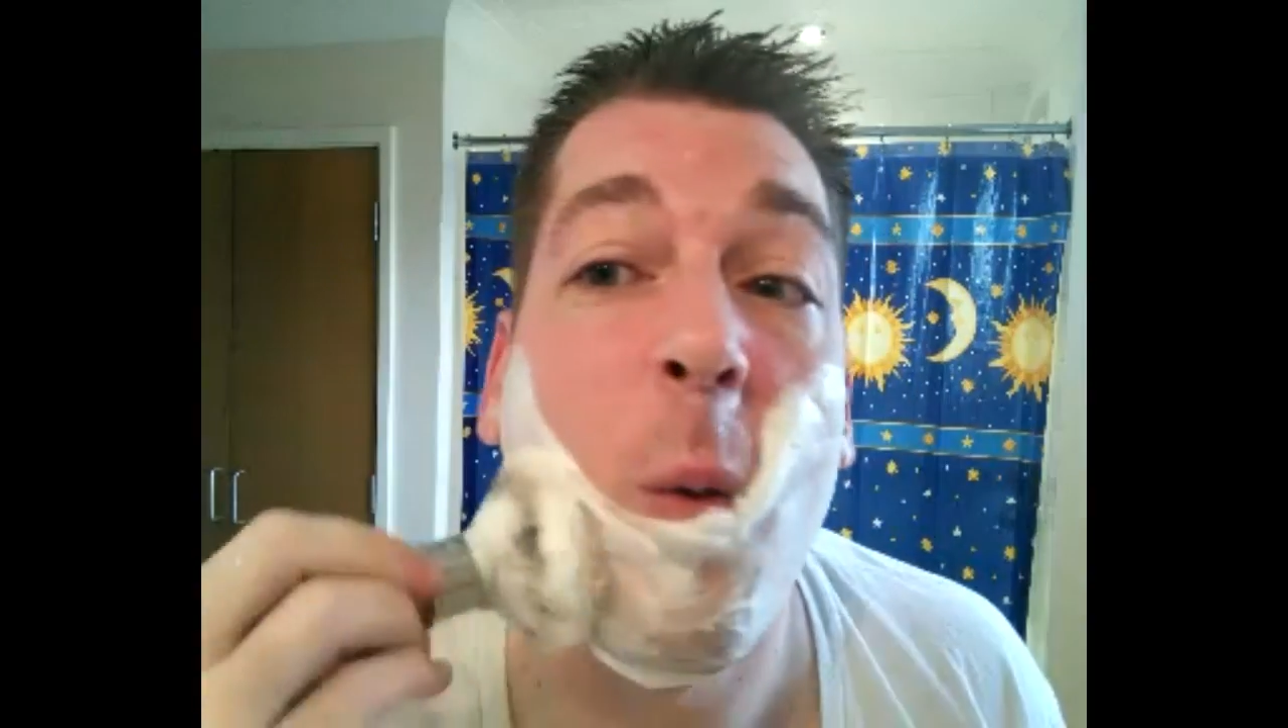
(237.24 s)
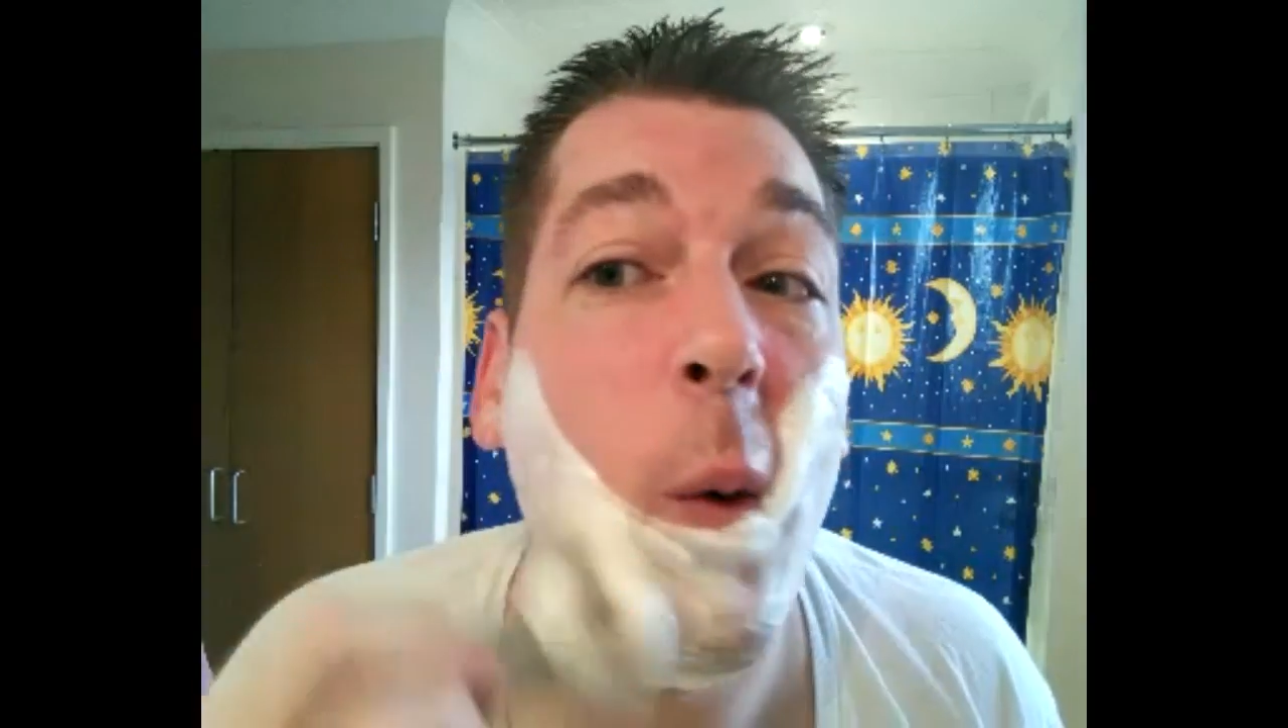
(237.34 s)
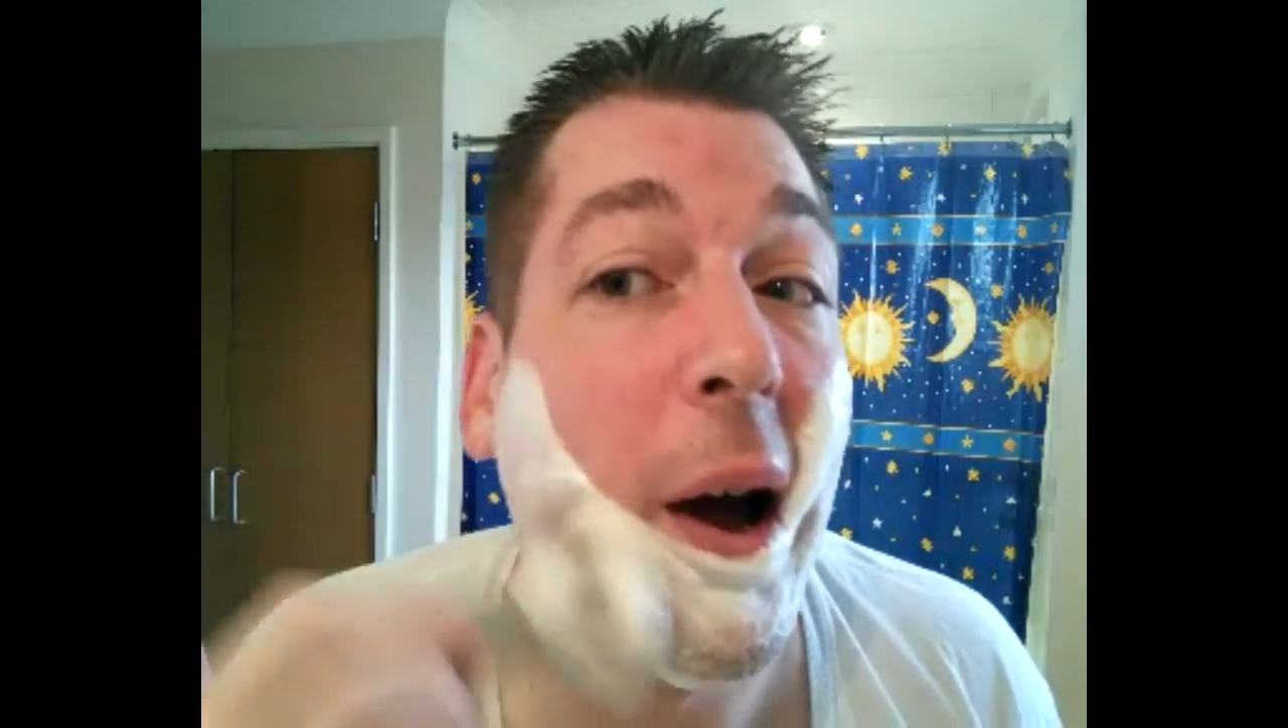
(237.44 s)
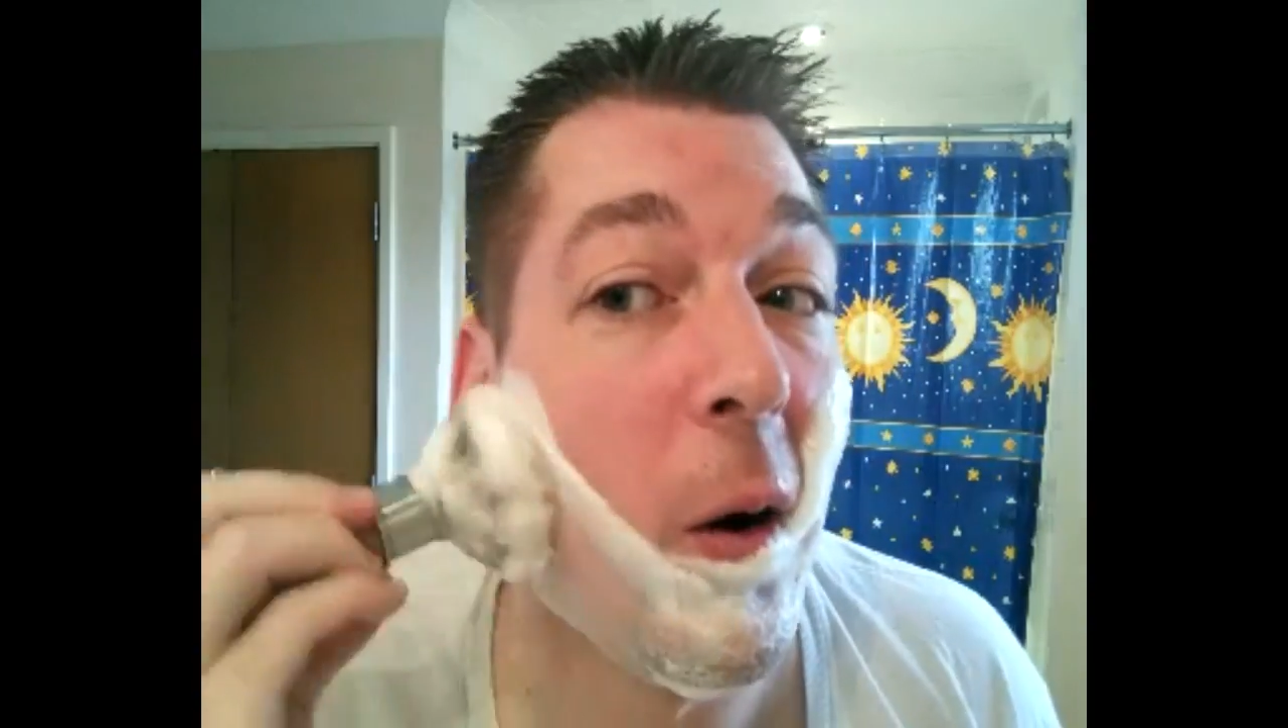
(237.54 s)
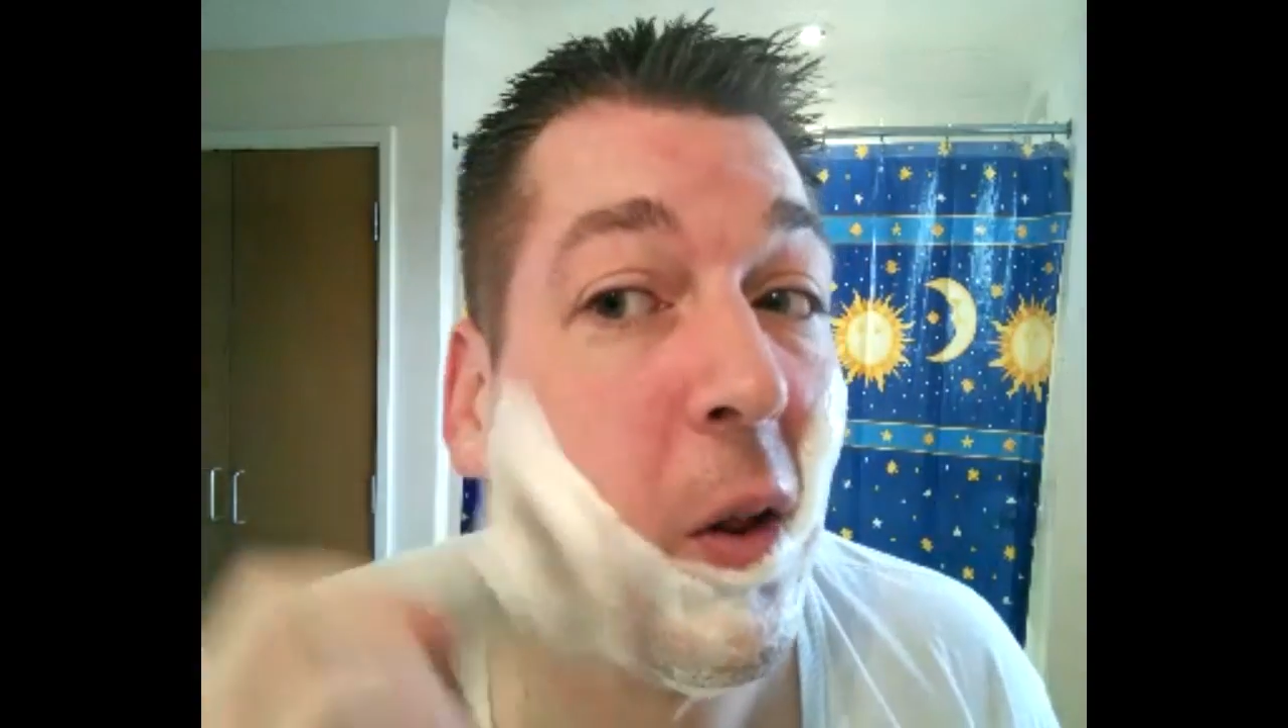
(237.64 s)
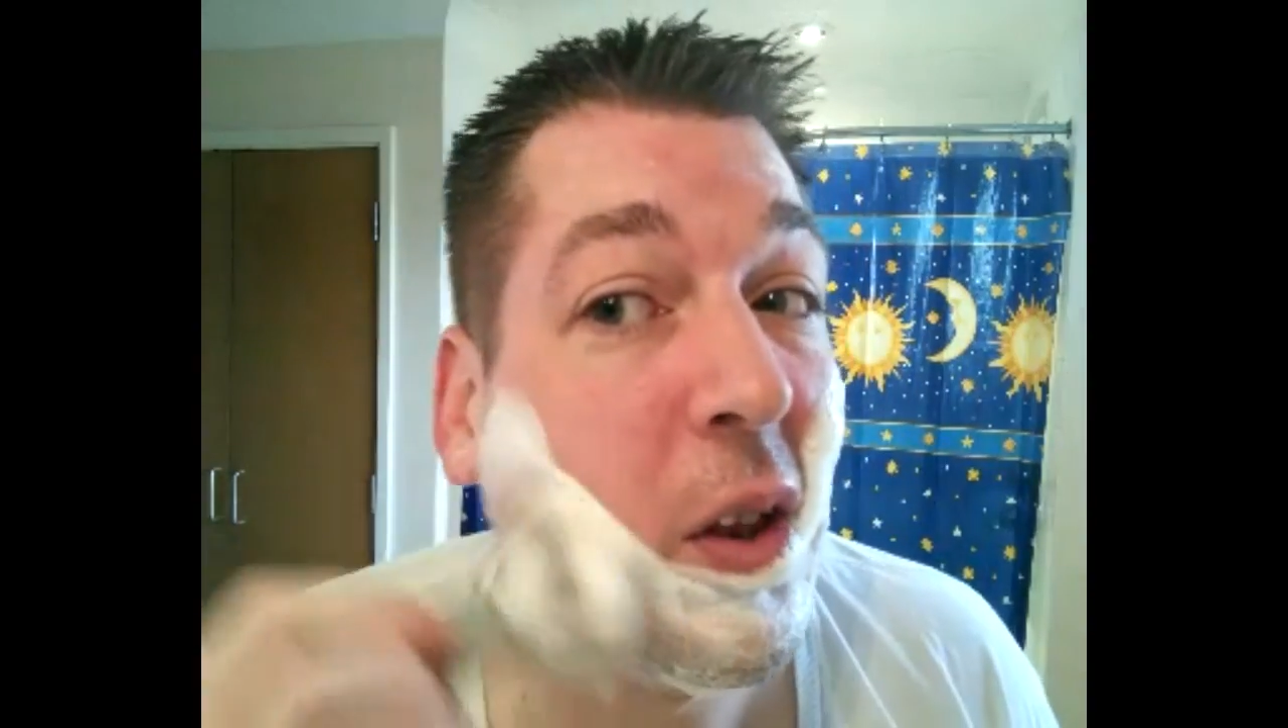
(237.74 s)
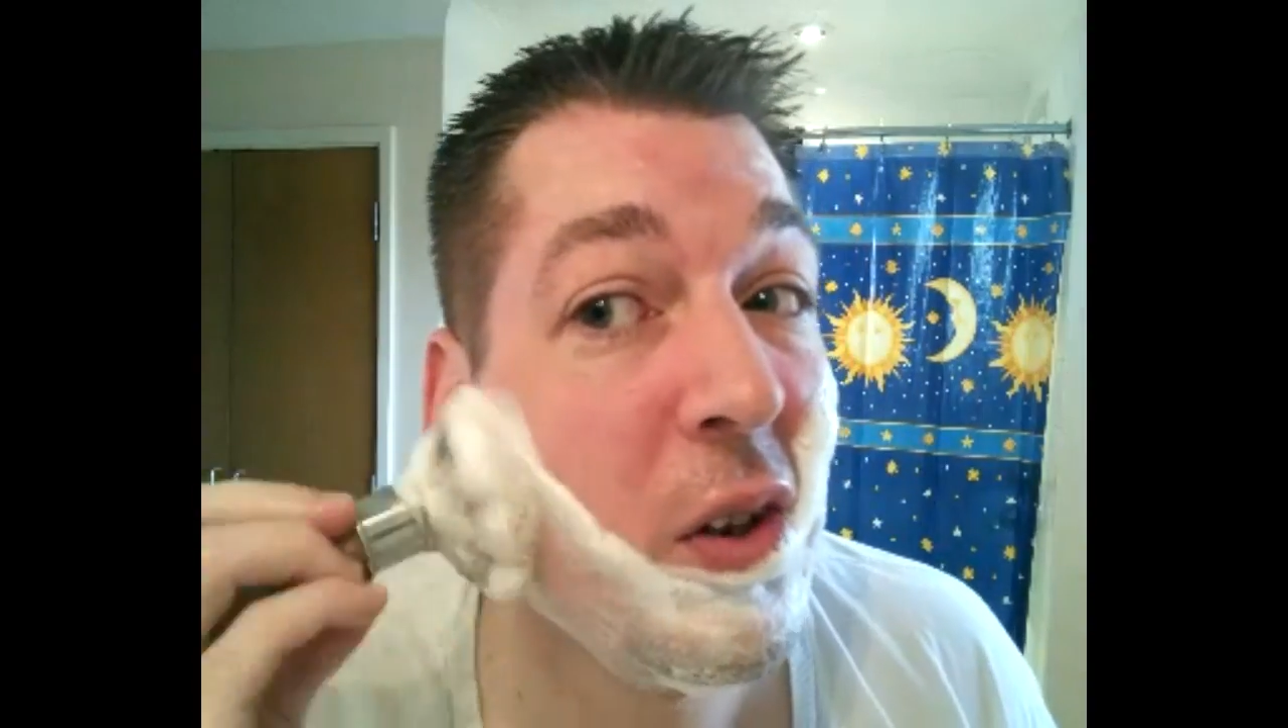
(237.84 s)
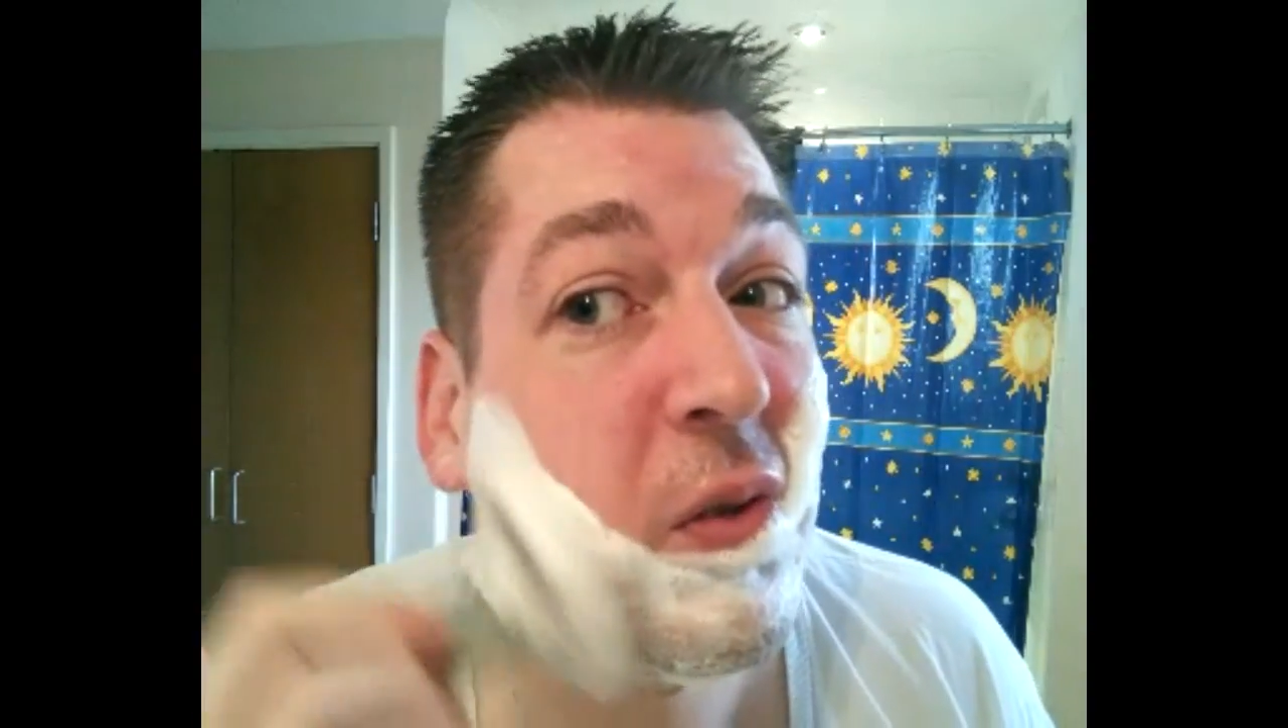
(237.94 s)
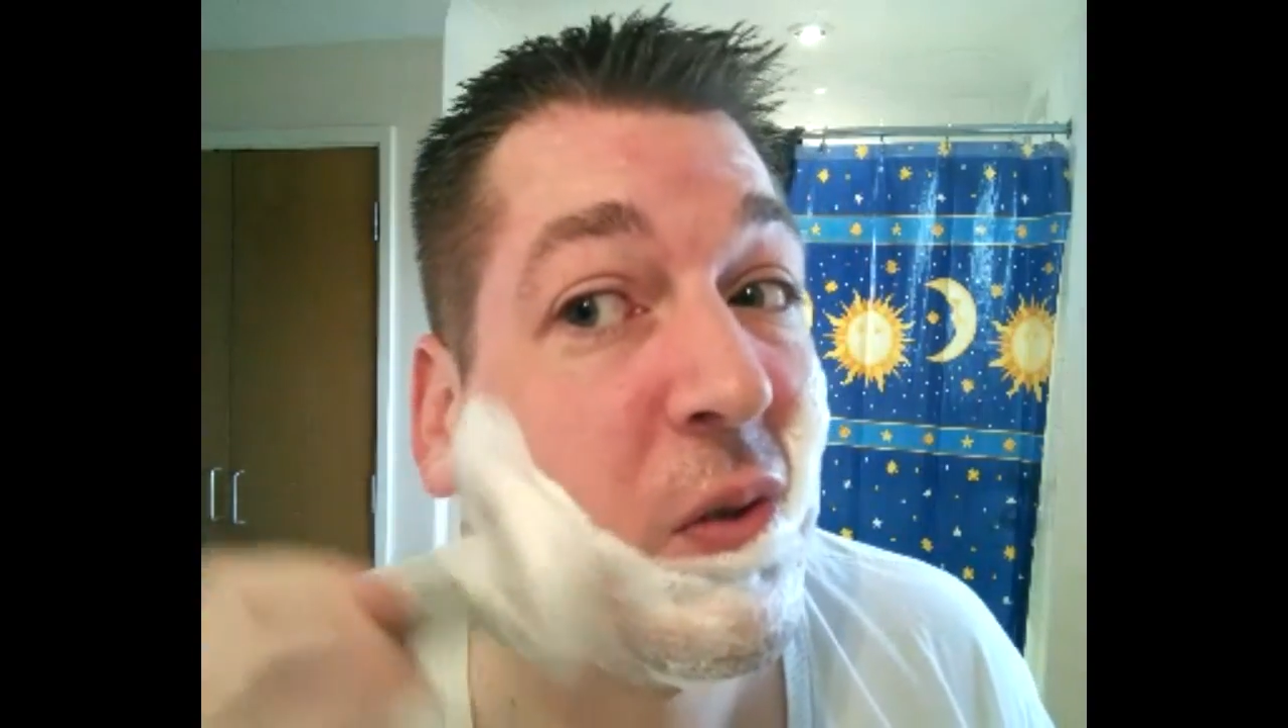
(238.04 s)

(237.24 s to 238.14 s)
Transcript: Wow, this